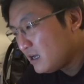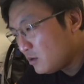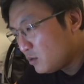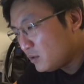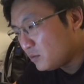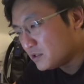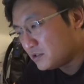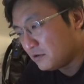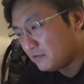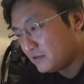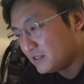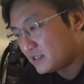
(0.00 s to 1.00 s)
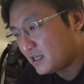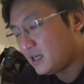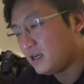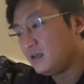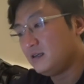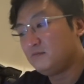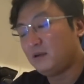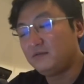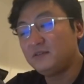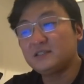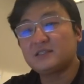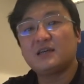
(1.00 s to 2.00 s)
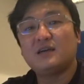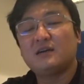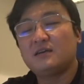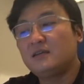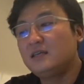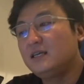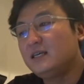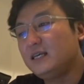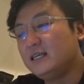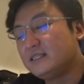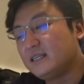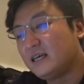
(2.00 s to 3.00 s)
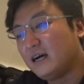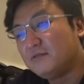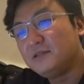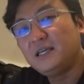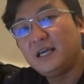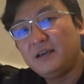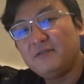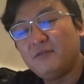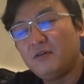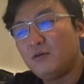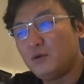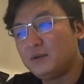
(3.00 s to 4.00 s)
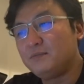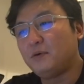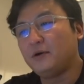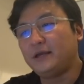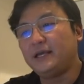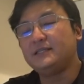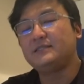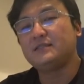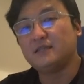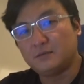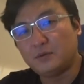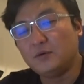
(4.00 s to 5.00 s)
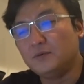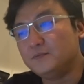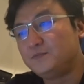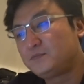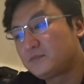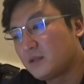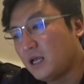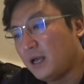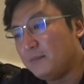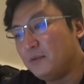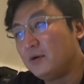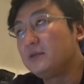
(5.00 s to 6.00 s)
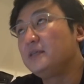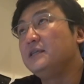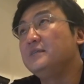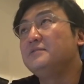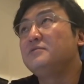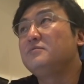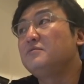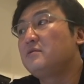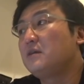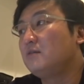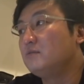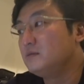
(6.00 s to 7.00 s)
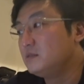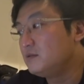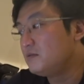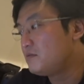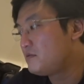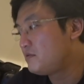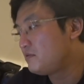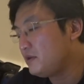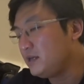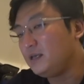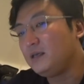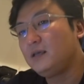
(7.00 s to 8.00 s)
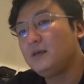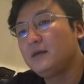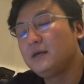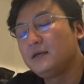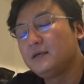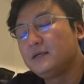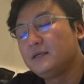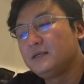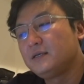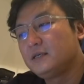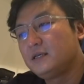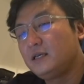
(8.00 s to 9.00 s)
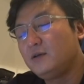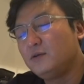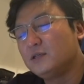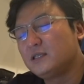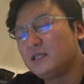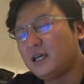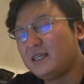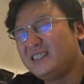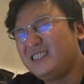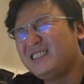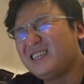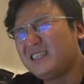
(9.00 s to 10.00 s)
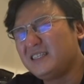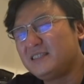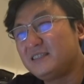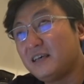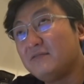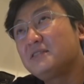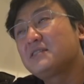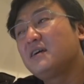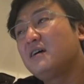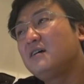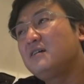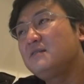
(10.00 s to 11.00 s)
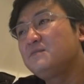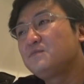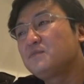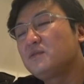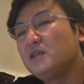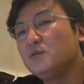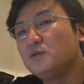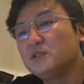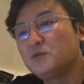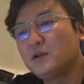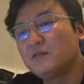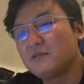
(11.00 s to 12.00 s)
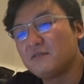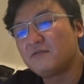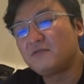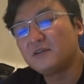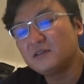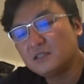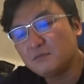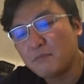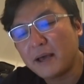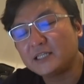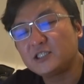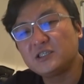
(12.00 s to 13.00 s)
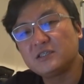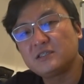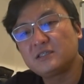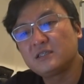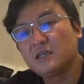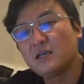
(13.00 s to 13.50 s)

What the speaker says: What was your first car? My first car is an Audi A4 1.8 turbo. I bought in 2003. It was a 1997 car. It was one of the first batches